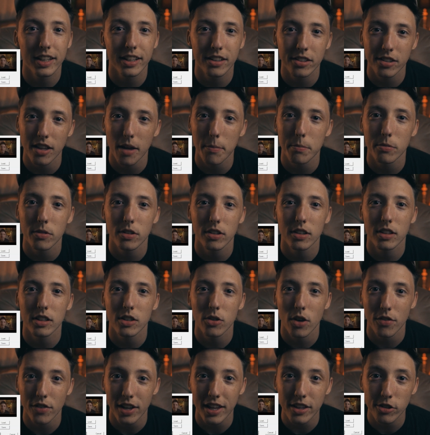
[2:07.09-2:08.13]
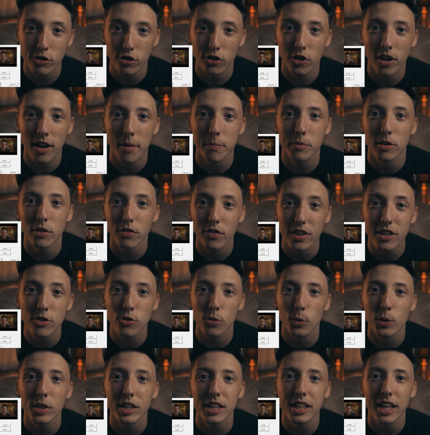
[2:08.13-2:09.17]
except you have a histogram to
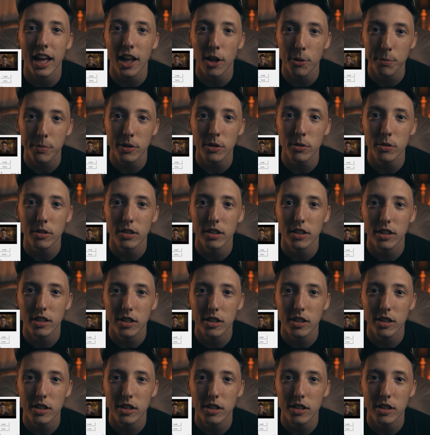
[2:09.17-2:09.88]
visually help you,